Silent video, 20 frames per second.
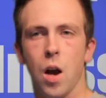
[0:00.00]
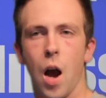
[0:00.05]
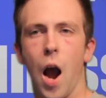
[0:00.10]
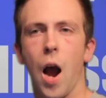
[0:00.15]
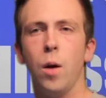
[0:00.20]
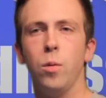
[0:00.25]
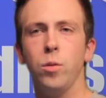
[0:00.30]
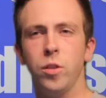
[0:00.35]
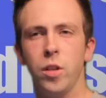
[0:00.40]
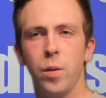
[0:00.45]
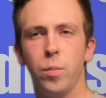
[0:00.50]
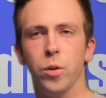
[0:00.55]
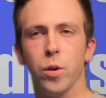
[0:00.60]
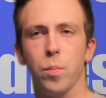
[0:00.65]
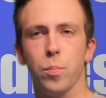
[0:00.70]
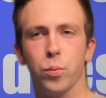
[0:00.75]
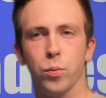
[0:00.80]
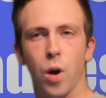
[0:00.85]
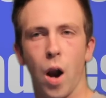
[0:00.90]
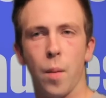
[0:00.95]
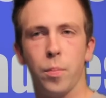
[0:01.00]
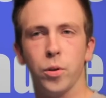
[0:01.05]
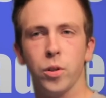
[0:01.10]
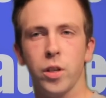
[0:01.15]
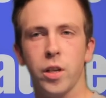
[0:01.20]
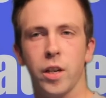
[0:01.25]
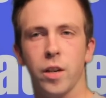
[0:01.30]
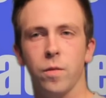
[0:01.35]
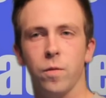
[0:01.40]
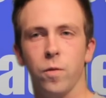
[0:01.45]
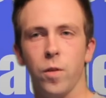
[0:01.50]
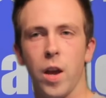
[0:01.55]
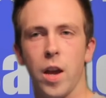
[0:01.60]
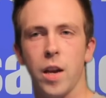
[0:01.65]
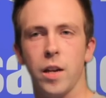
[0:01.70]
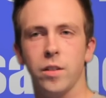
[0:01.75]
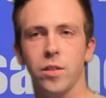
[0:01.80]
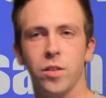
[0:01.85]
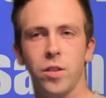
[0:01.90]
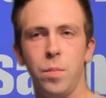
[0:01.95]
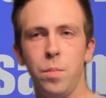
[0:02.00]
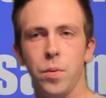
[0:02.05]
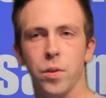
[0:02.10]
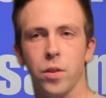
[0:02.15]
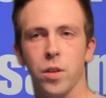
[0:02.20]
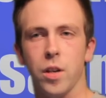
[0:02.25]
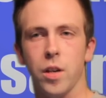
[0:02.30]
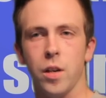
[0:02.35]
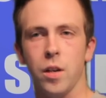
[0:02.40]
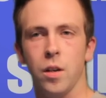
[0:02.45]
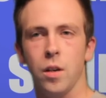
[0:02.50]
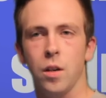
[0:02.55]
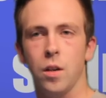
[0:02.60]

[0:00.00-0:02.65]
I was able to properly convey sympathy